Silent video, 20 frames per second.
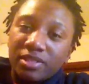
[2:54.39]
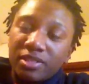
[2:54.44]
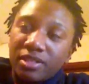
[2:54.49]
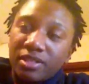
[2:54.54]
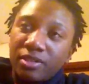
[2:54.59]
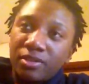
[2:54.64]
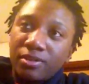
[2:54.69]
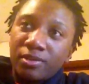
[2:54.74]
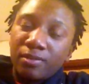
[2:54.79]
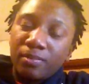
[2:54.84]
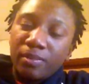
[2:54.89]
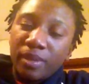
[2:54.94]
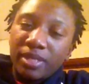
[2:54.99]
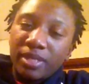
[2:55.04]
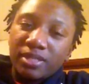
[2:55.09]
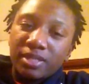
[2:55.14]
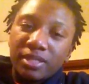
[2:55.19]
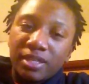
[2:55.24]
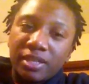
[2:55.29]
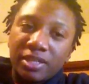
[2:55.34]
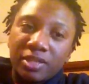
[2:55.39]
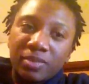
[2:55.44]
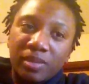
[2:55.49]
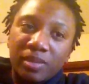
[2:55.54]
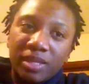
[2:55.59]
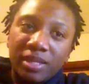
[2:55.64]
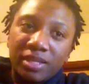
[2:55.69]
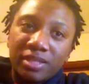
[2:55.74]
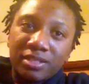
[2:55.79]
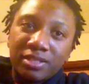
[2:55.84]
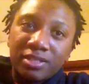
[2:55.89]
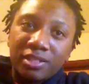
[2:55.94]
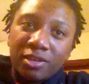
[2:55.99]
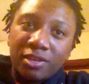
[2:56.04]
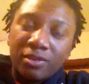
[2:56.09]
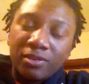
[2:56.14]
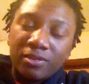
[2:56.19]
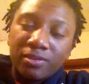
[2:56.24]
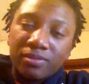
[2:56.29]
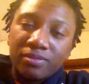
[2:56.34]
So basically, this means
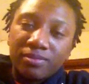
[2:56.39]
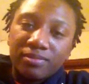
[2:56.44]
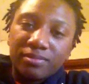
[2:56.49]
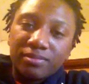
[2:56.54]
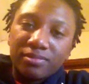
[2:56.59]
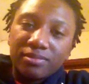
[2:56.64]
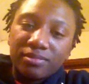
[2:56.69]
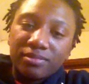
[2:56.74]
don't